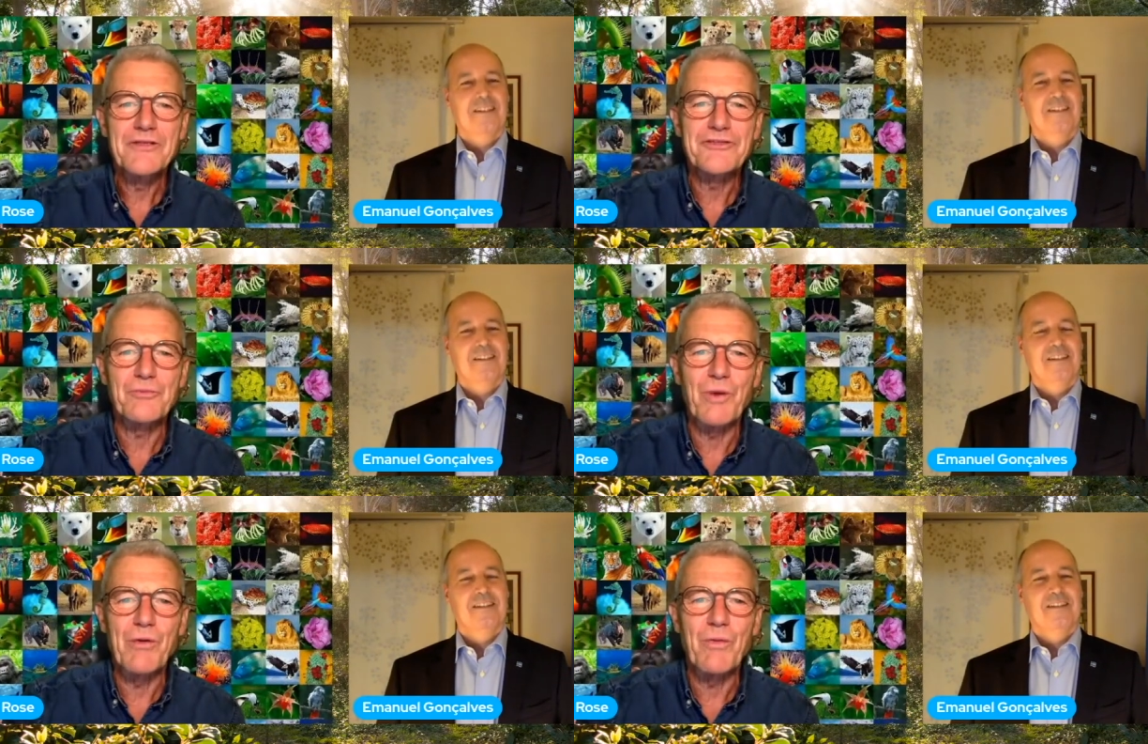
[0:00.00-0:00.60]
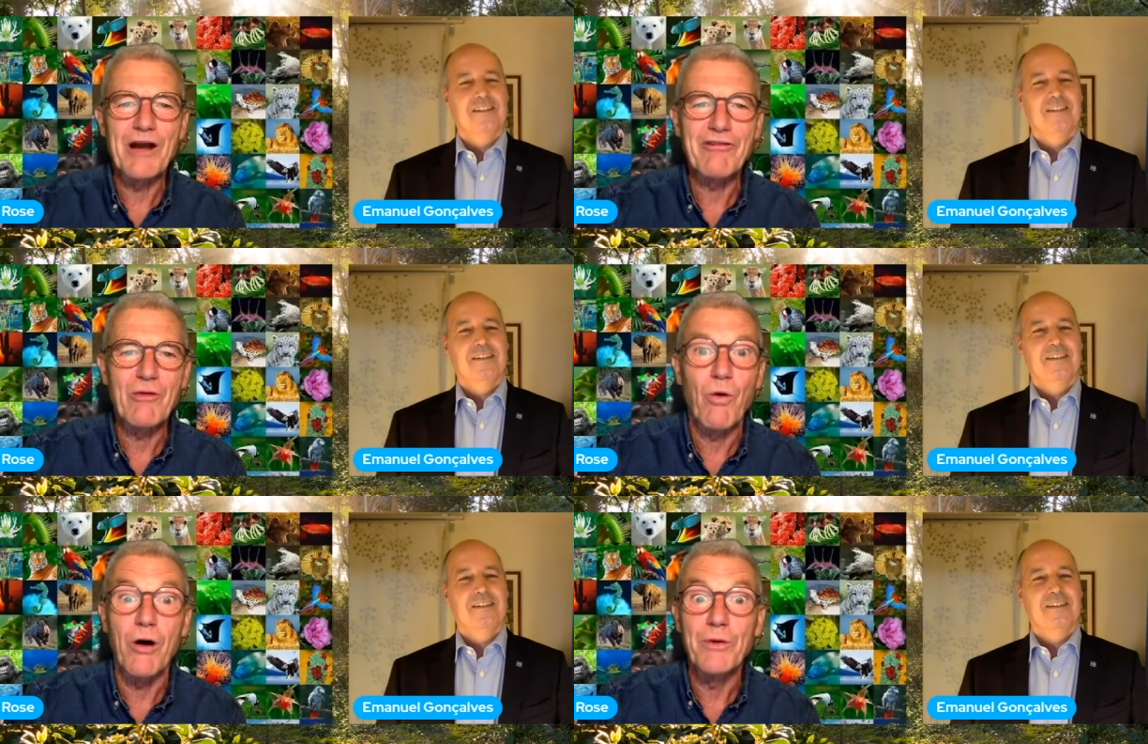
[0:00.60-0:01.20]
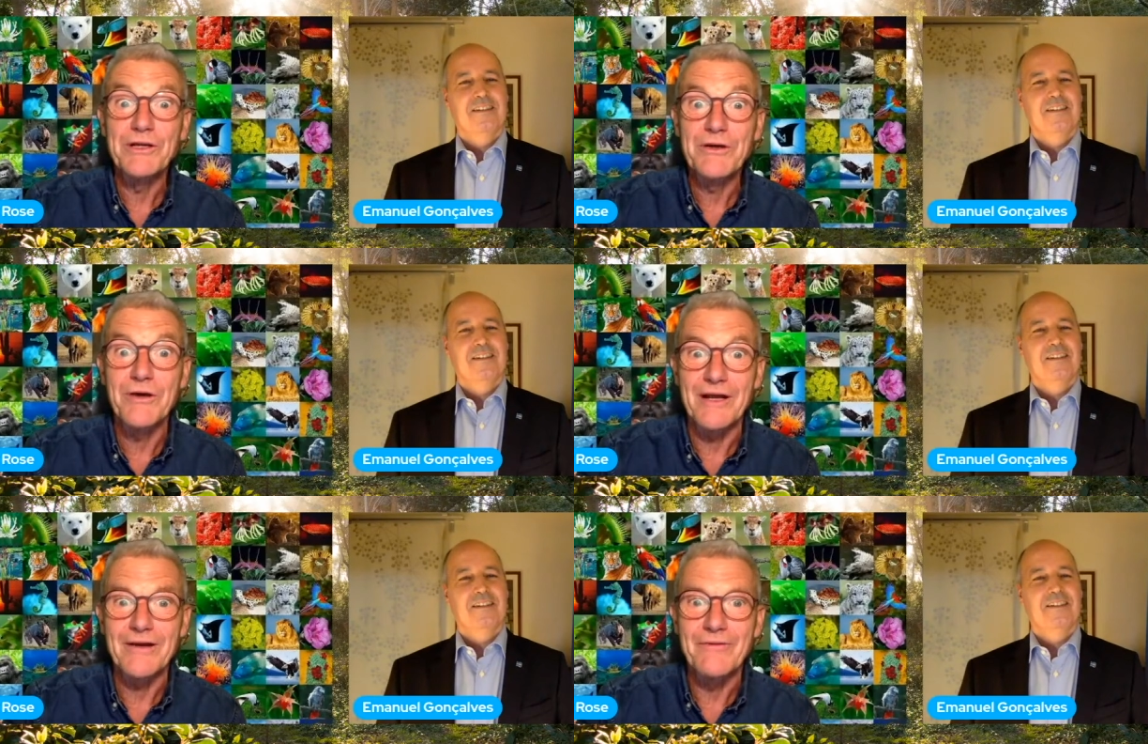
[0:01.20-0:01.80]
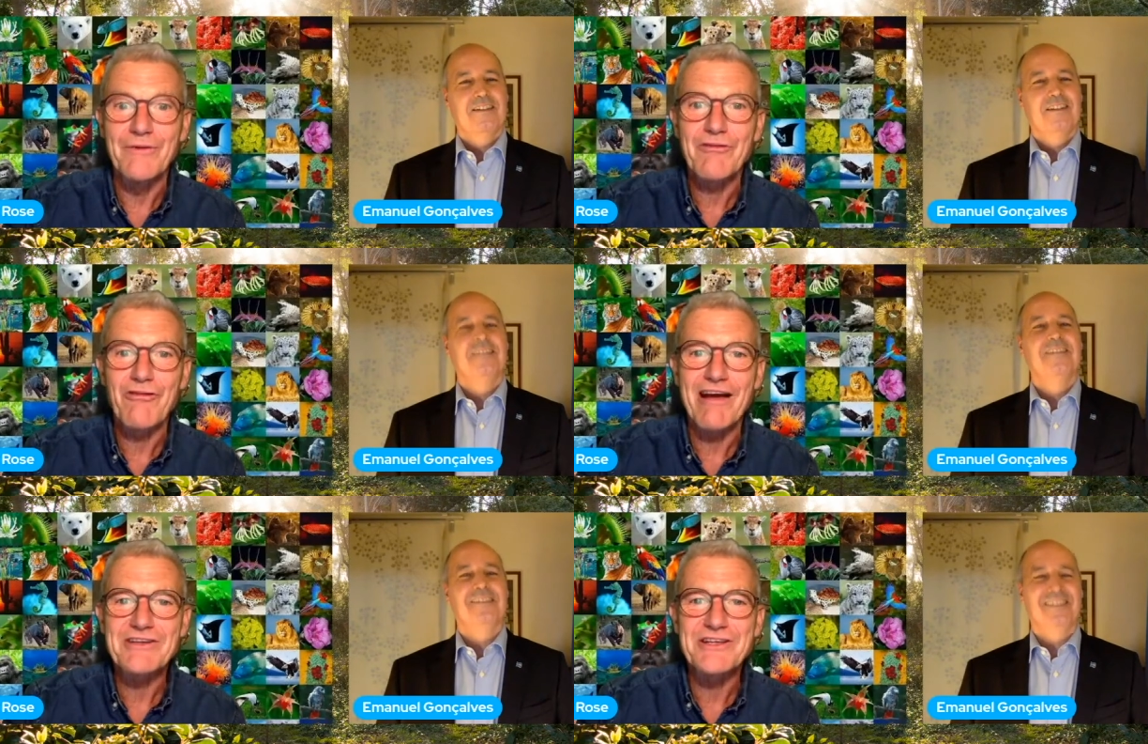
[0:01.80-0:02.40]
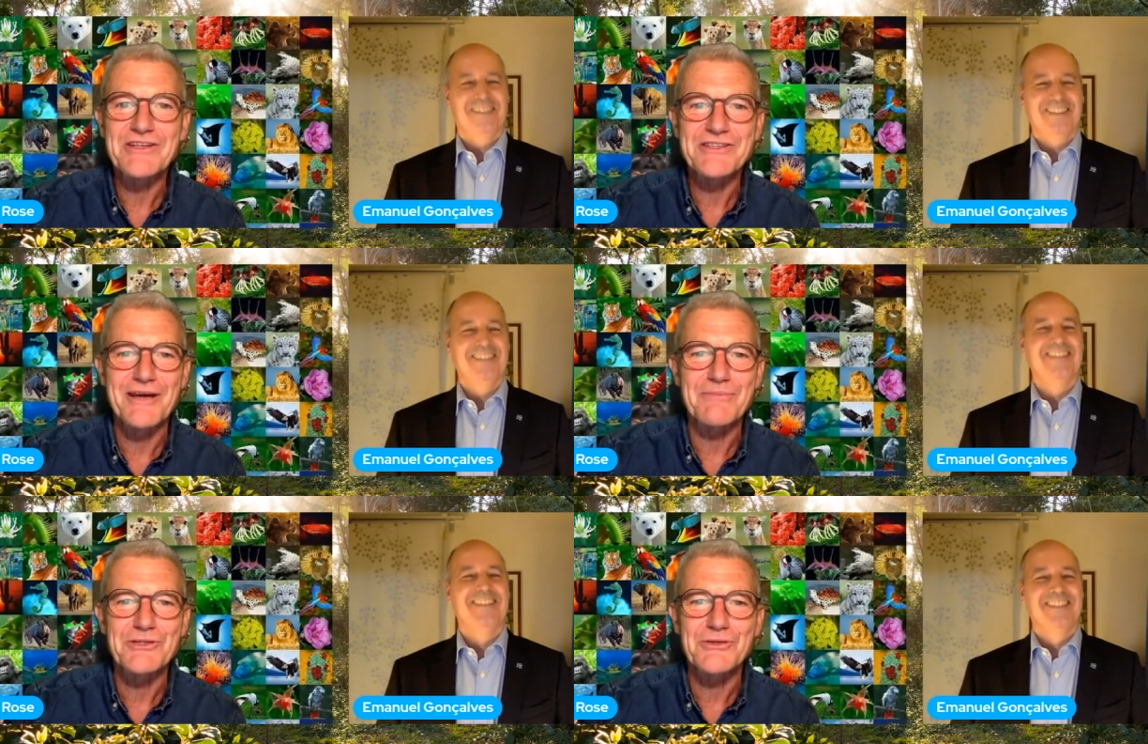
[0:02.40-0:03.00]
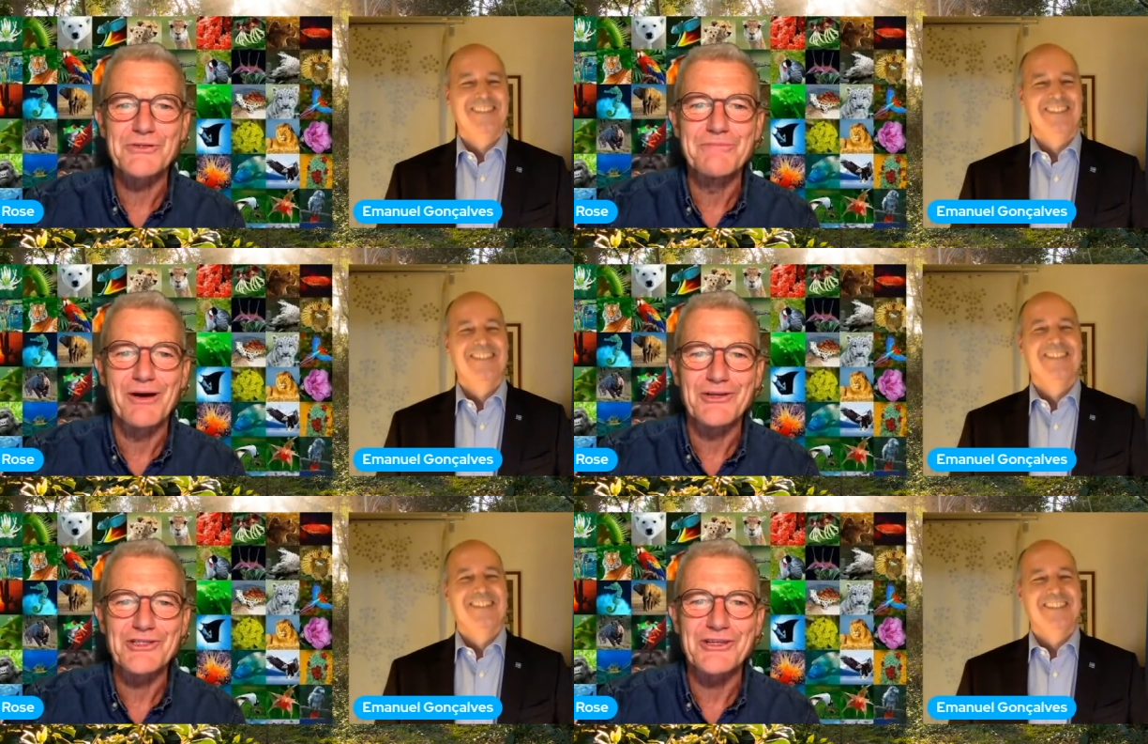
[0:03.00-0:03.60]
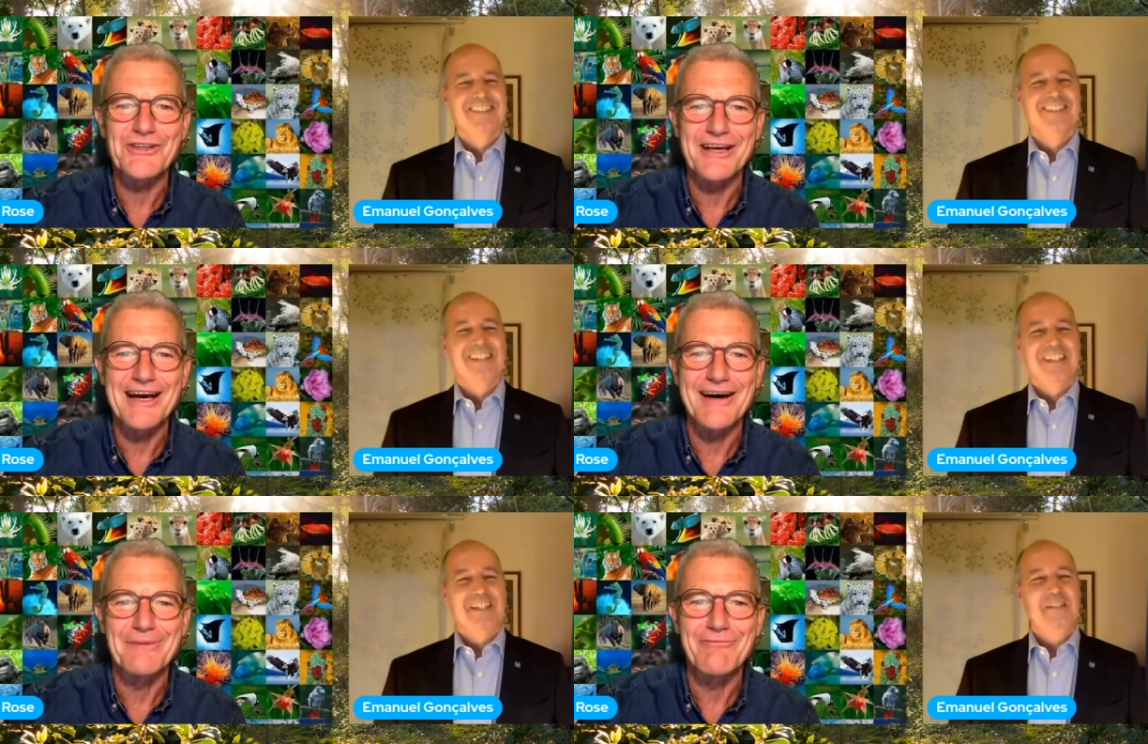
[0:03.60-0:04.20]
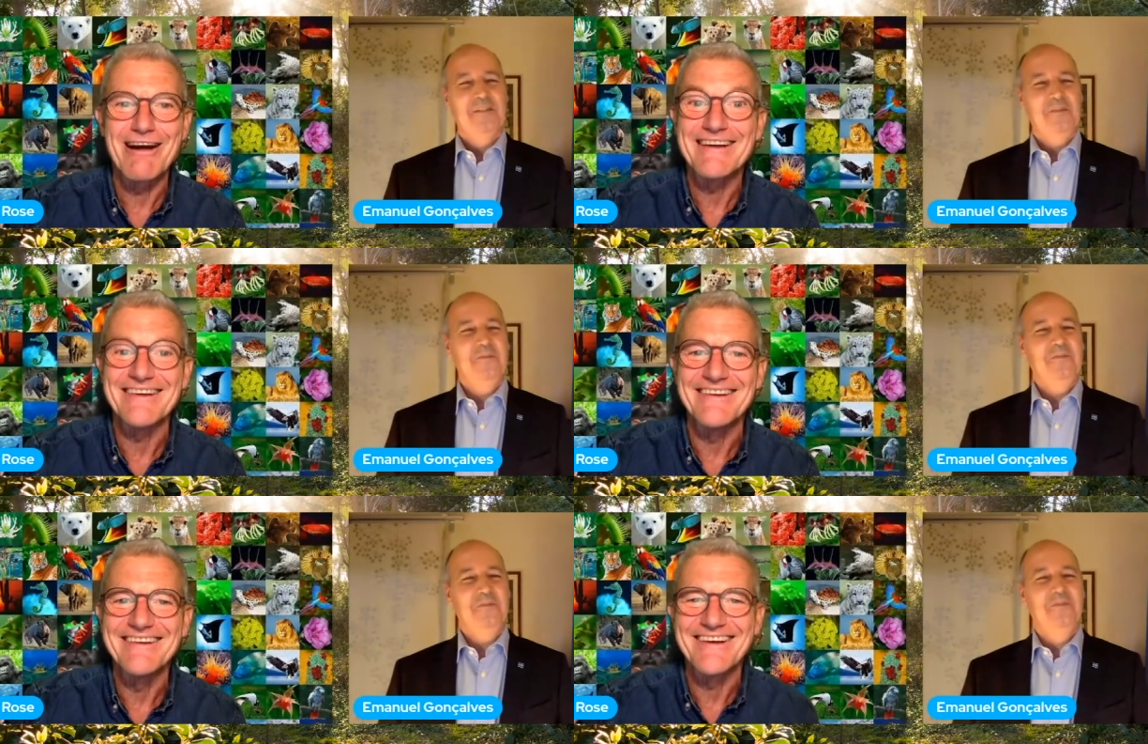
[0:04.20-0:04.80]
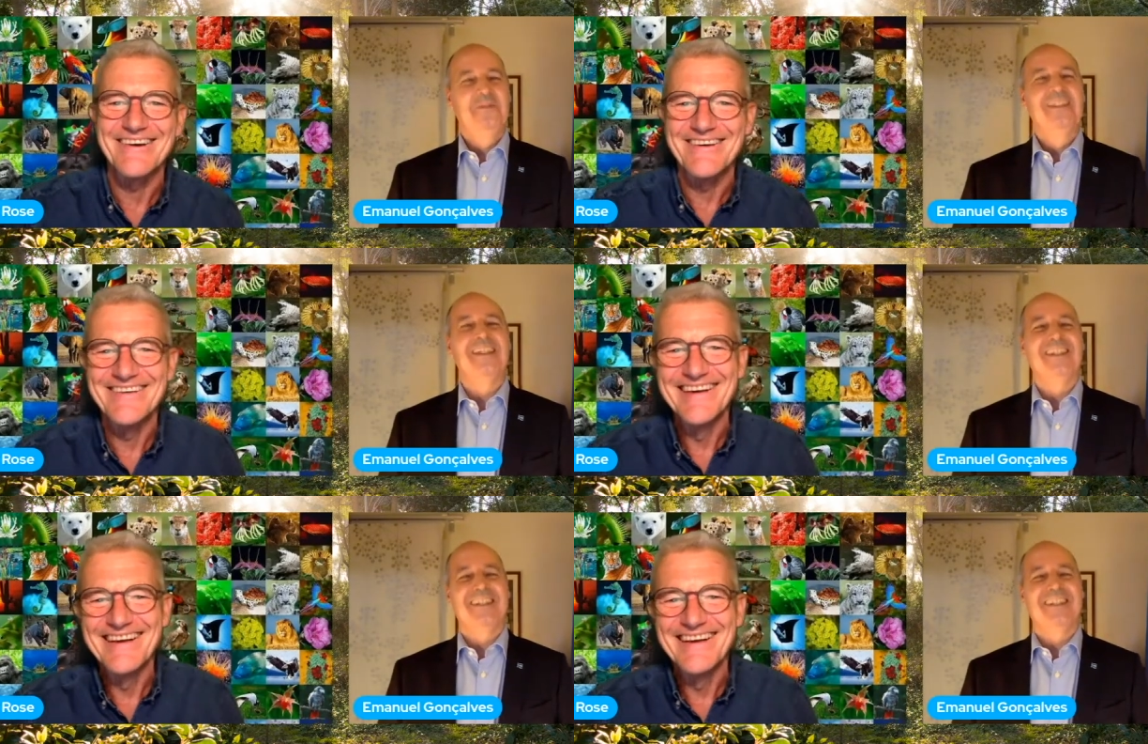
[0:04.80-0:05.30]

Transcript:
Speaker 1: we were wondering what are we doing? We've created some sort of monster that can't be ridden, you know.